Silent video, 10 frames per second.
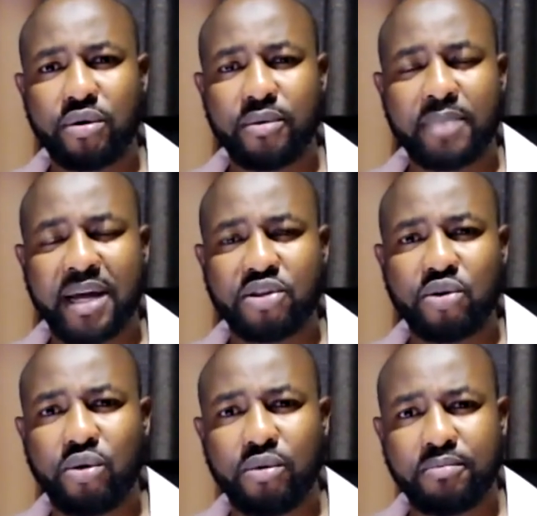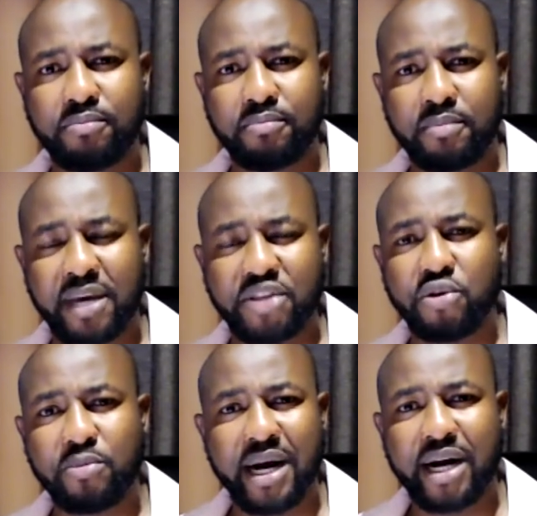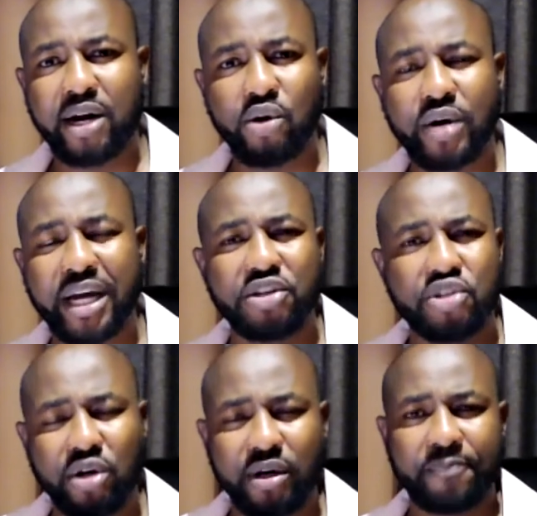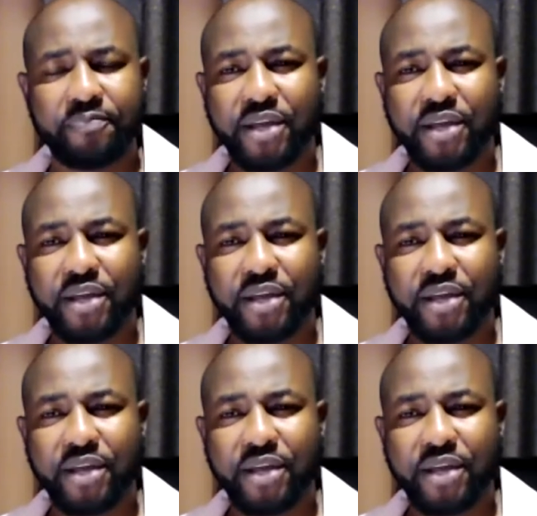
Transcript: Mark, Luke, and John.